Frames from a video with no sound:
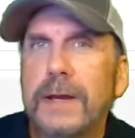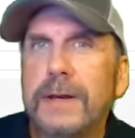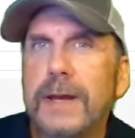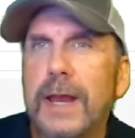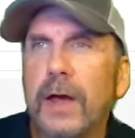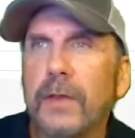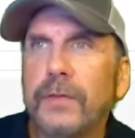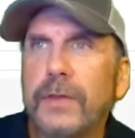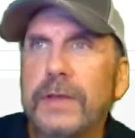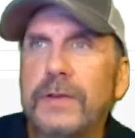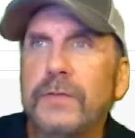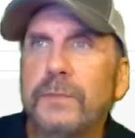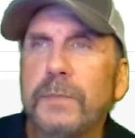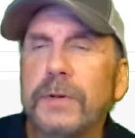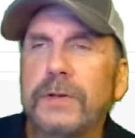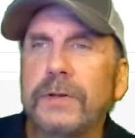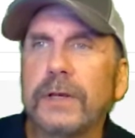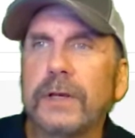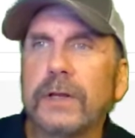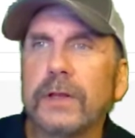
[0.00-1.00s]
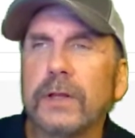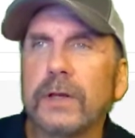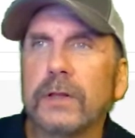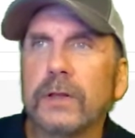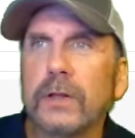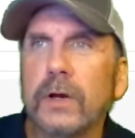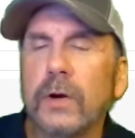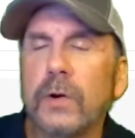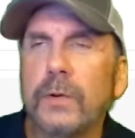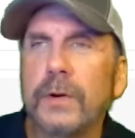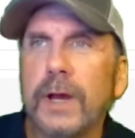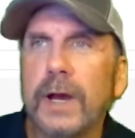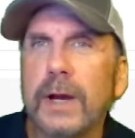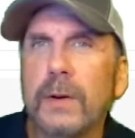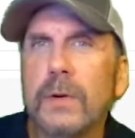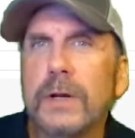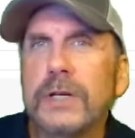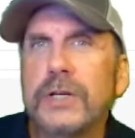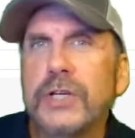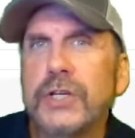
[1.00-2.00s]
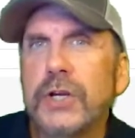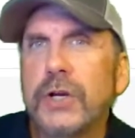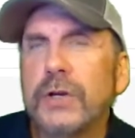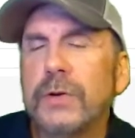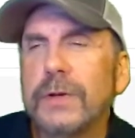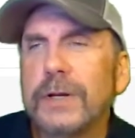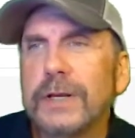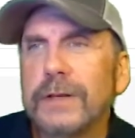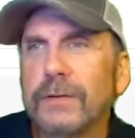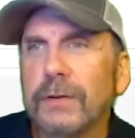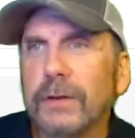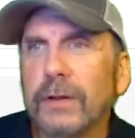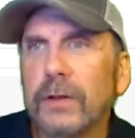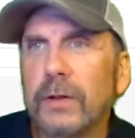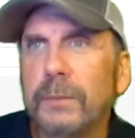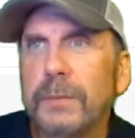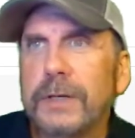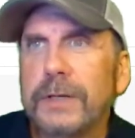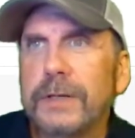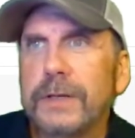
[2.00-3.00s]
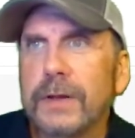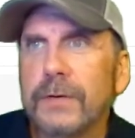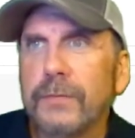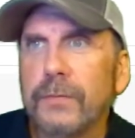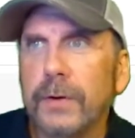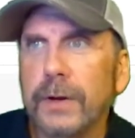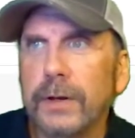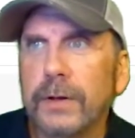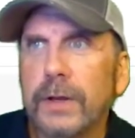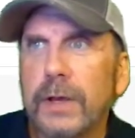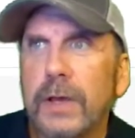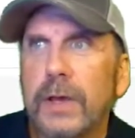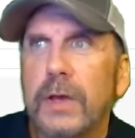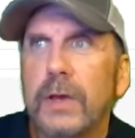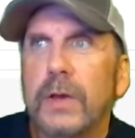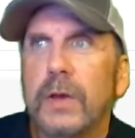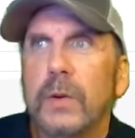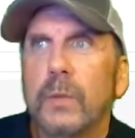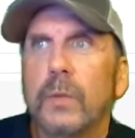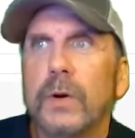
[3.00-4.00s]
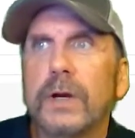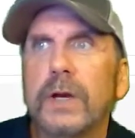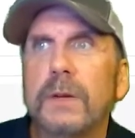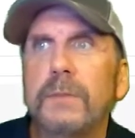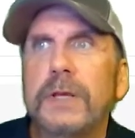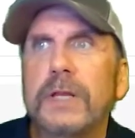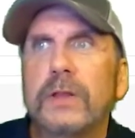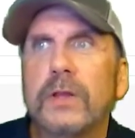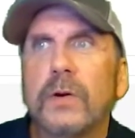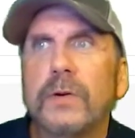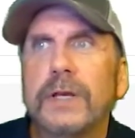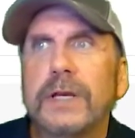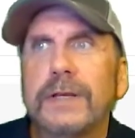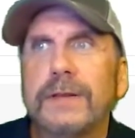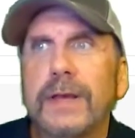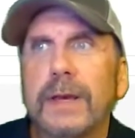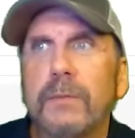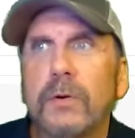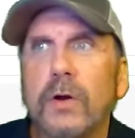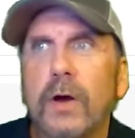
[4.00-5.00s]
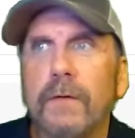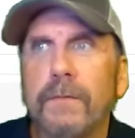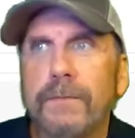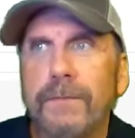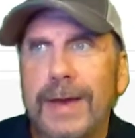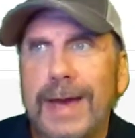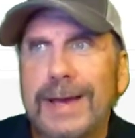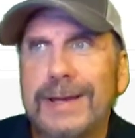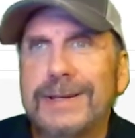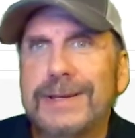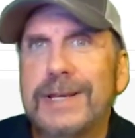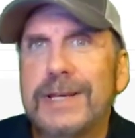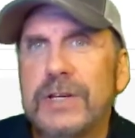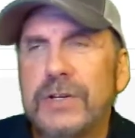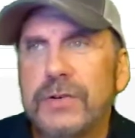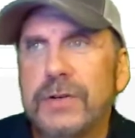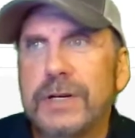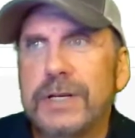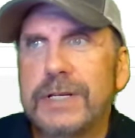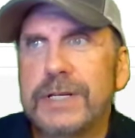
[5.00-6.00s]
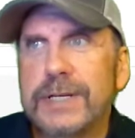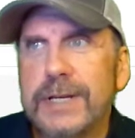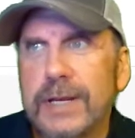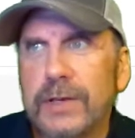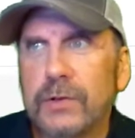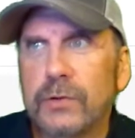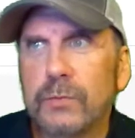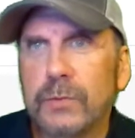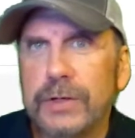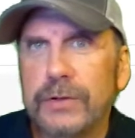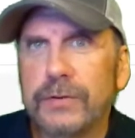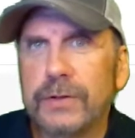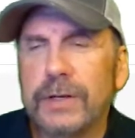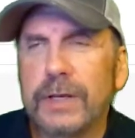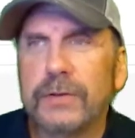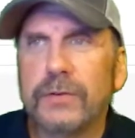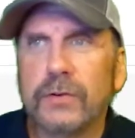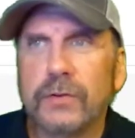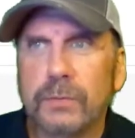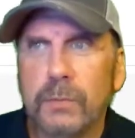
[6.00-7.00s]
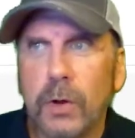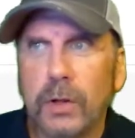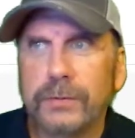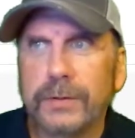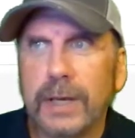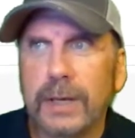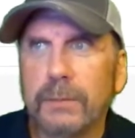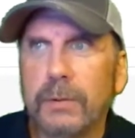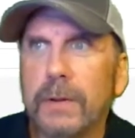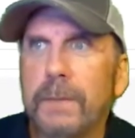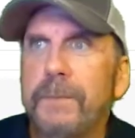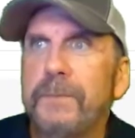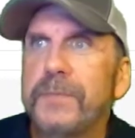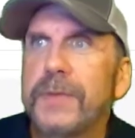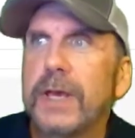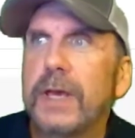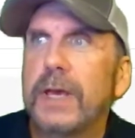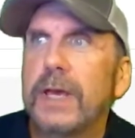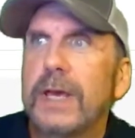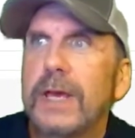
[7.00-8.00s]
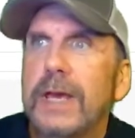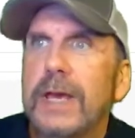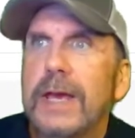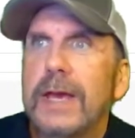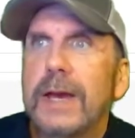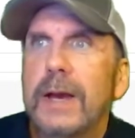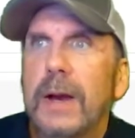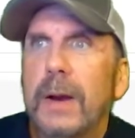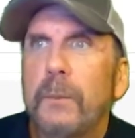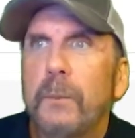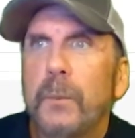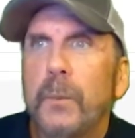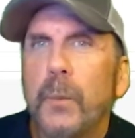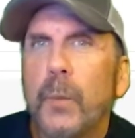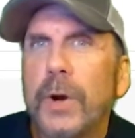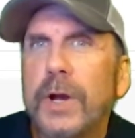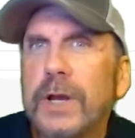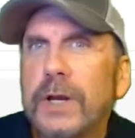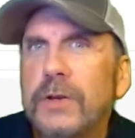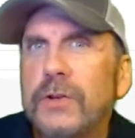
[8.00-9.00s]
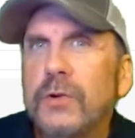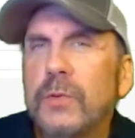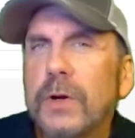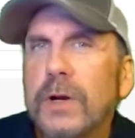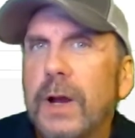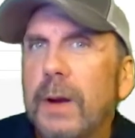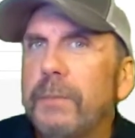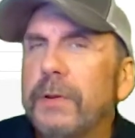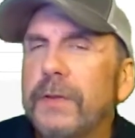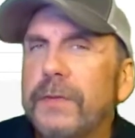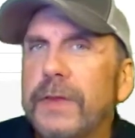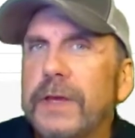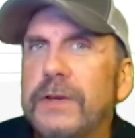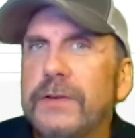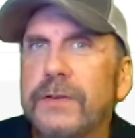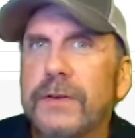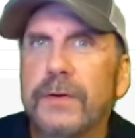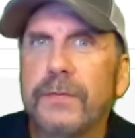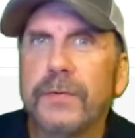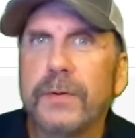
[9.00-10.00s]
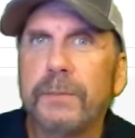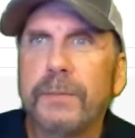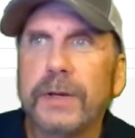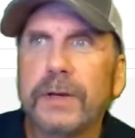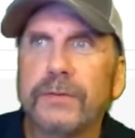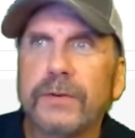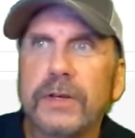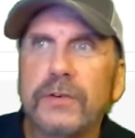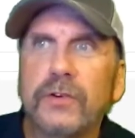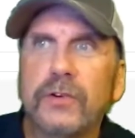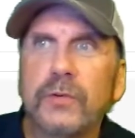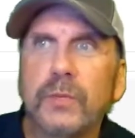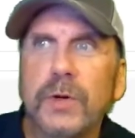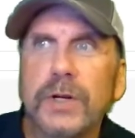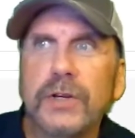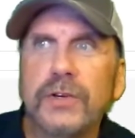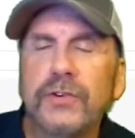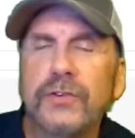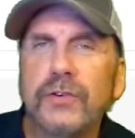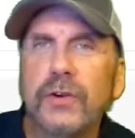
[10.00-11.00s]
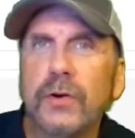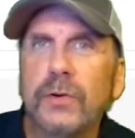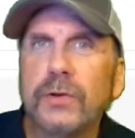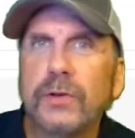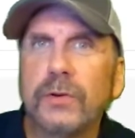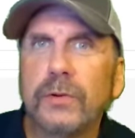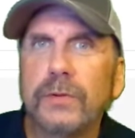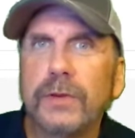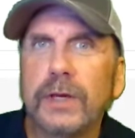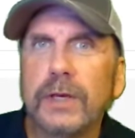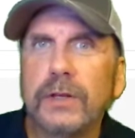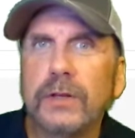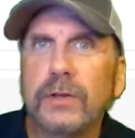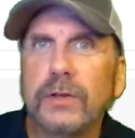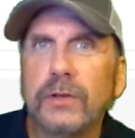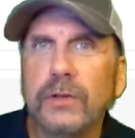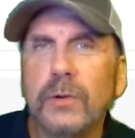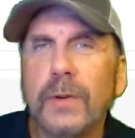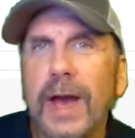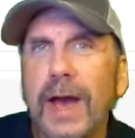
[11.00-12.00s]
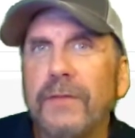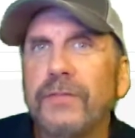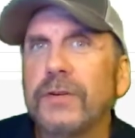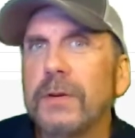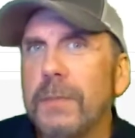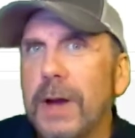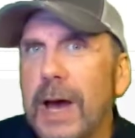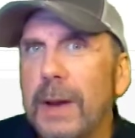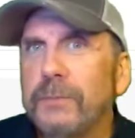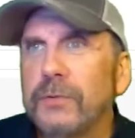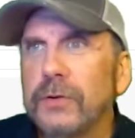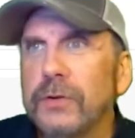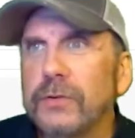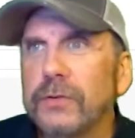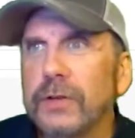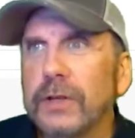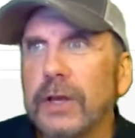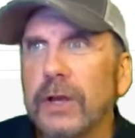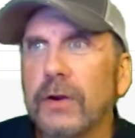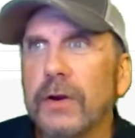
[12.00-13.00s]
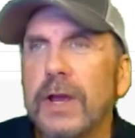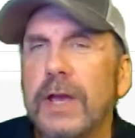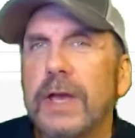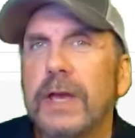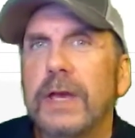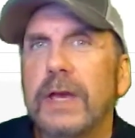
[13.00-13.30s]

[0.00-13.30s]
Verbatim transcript: Now this particular load, I want to show you, and it's a little bit different. We're going to be loading a table called Fact Internet Sales Reason. It's a small table. We're going to do a couple of things different because I just want to show you that you have some options here.